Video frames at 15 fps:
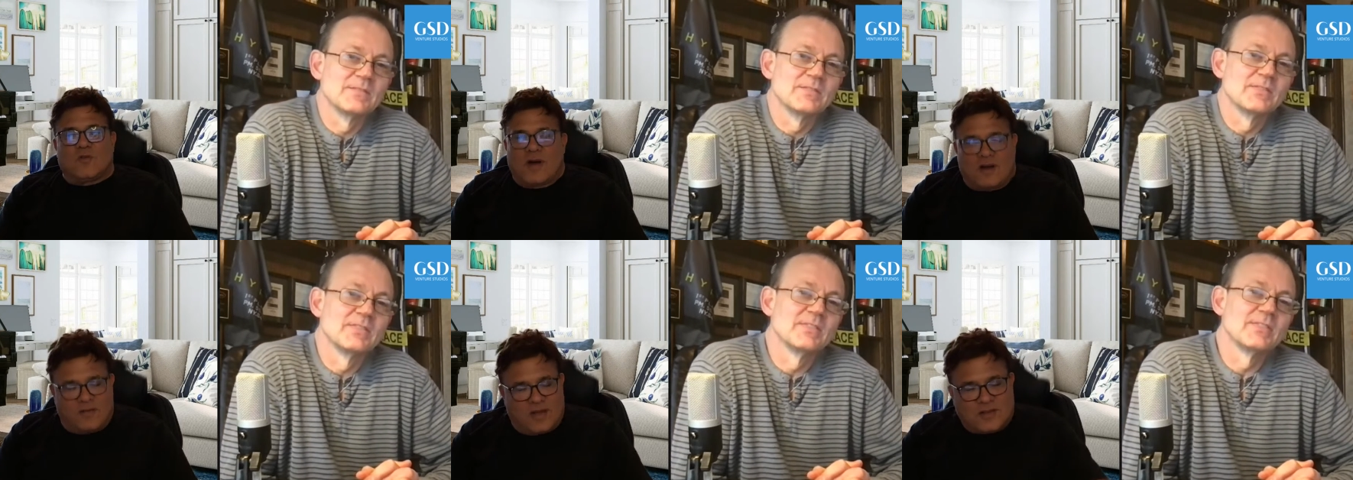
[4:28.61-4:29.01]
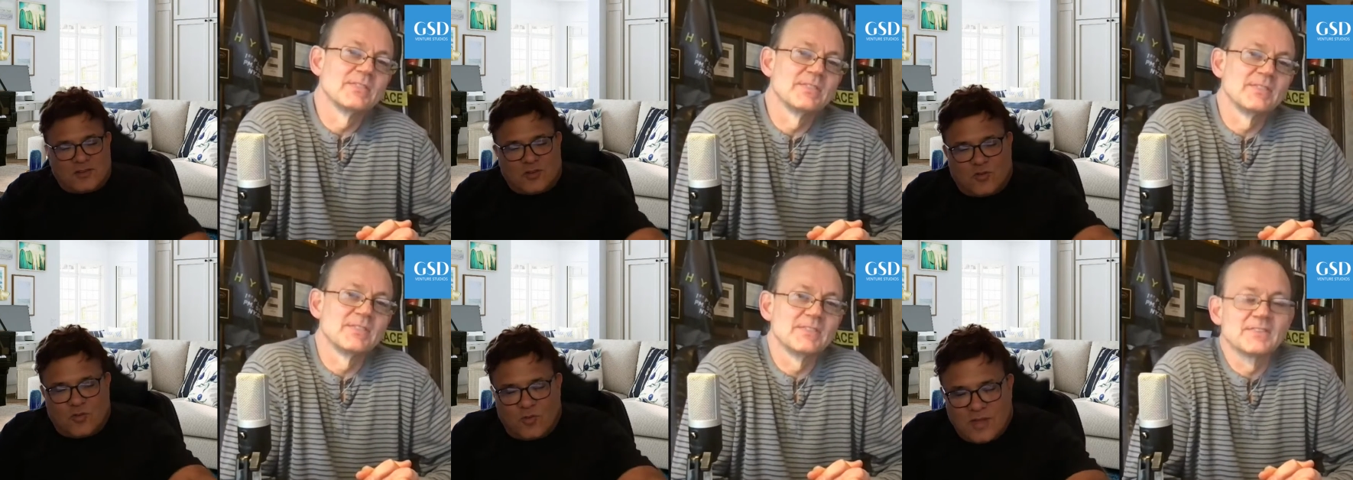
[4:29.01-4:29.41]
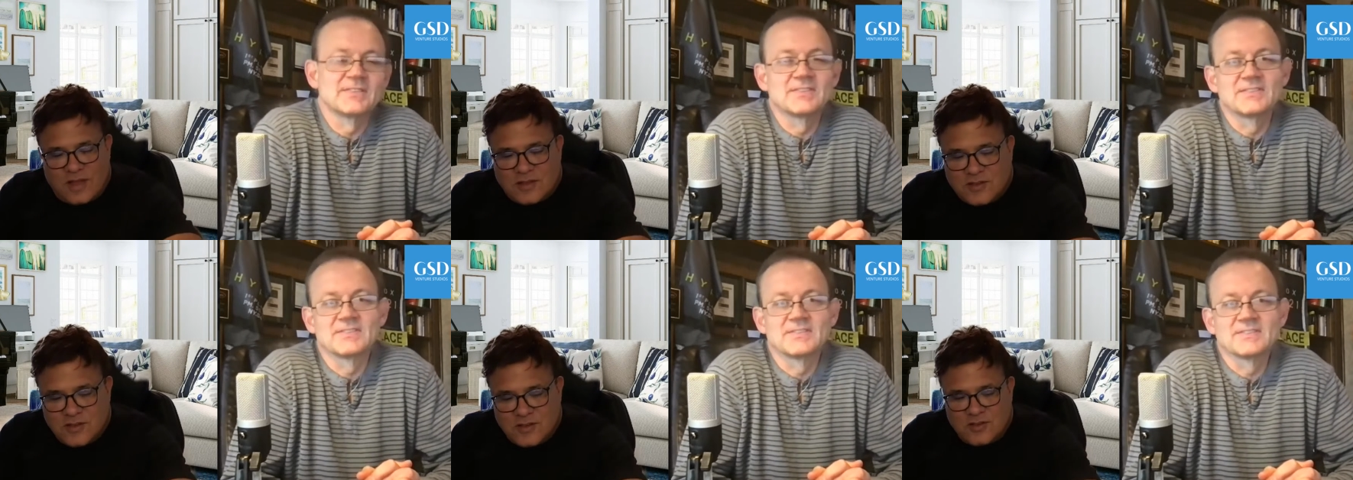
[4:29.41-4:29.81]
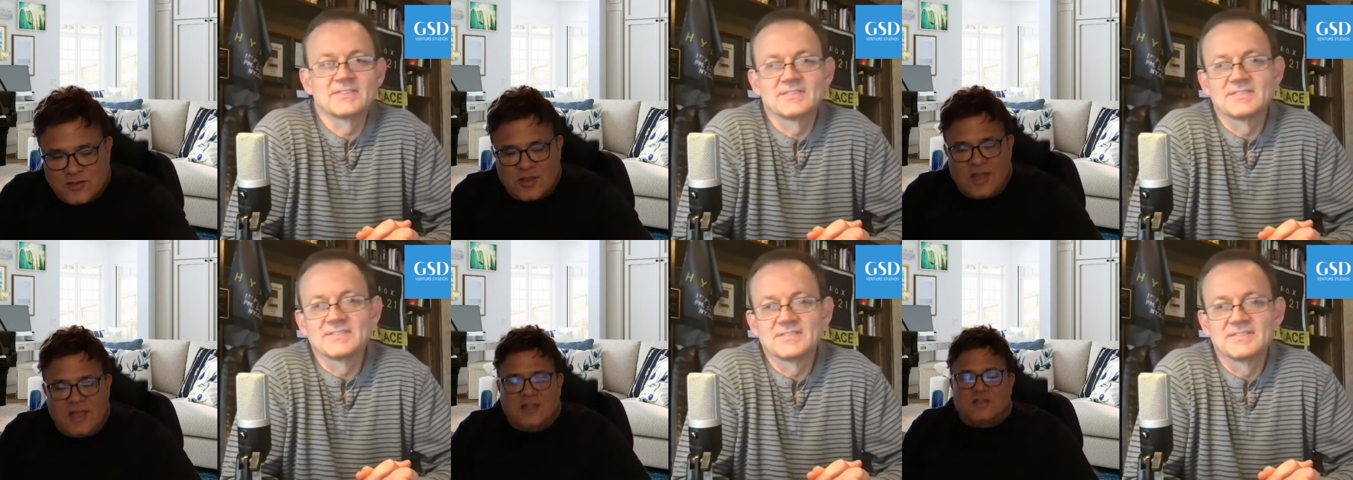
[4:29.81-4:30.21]
Speaker 1: Wow,
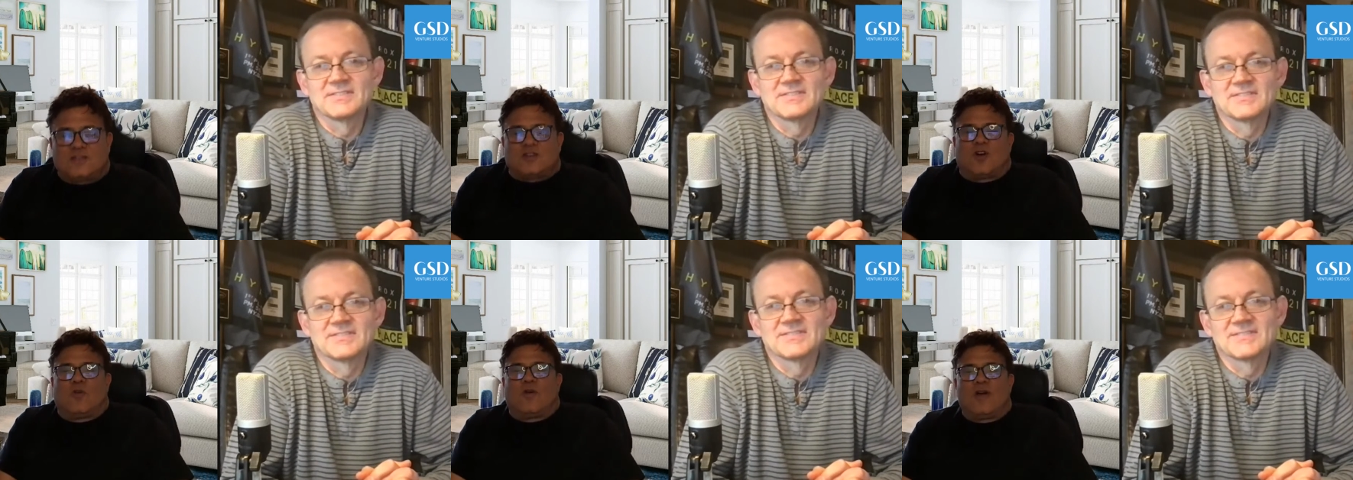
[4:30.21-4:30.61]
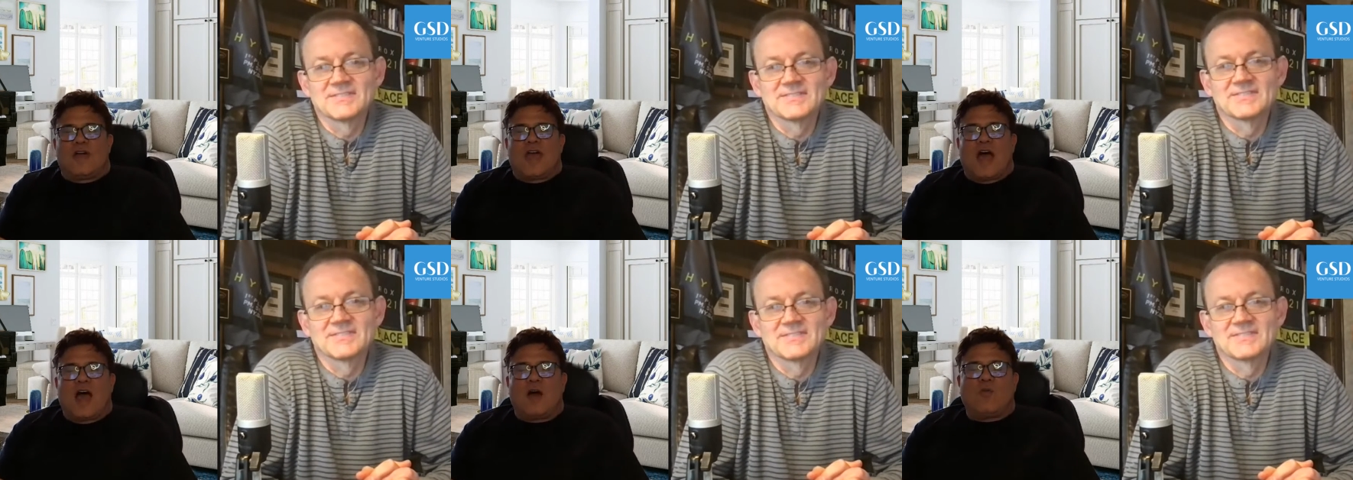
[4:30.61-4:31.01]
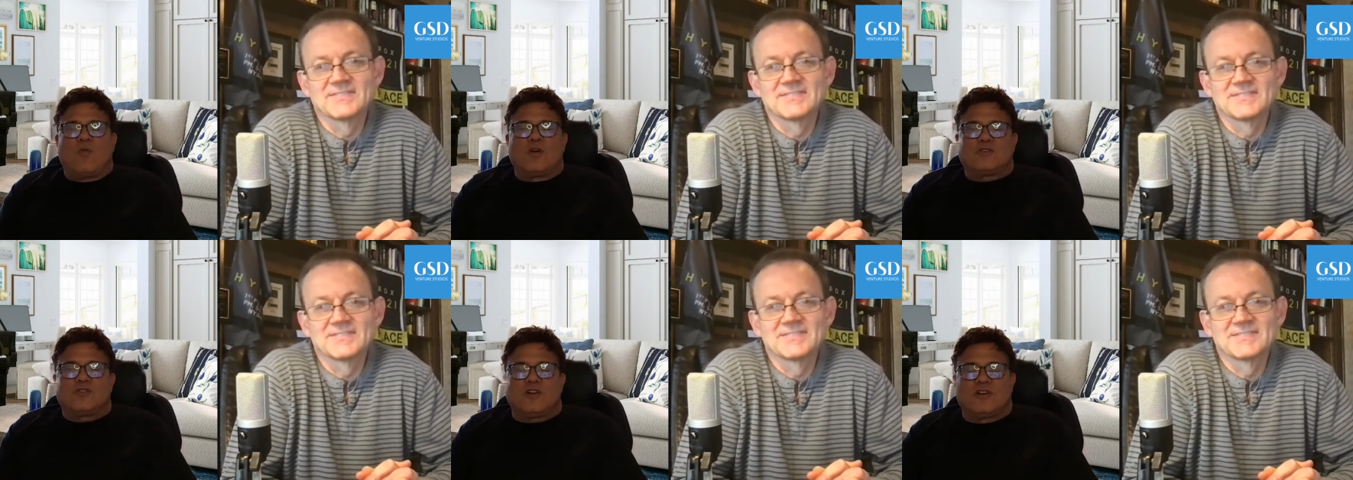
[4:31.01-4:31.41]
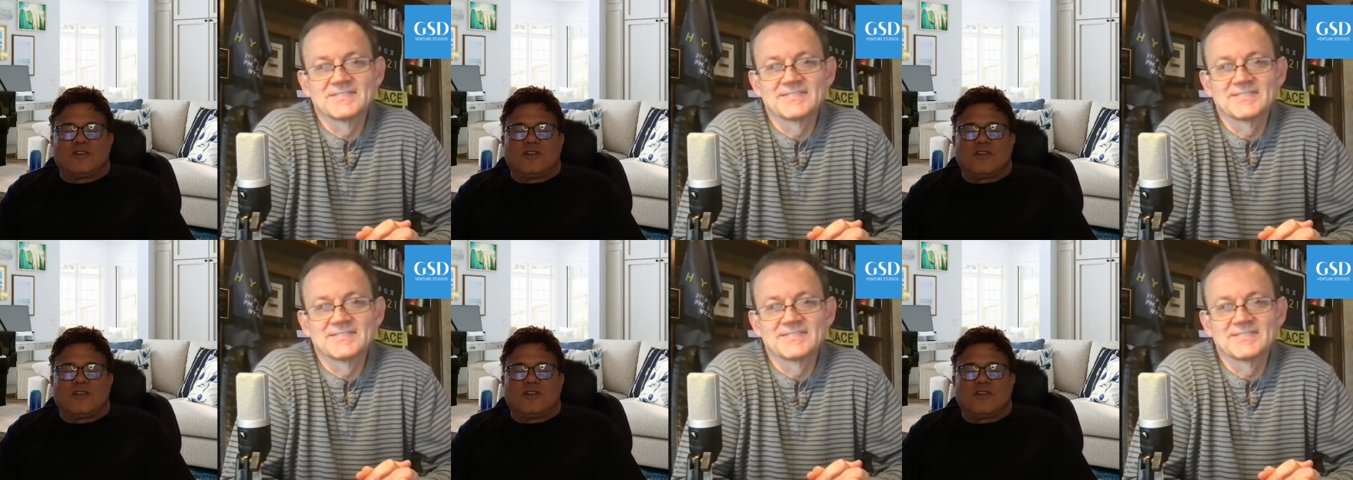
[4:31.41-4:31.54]
and so how was it in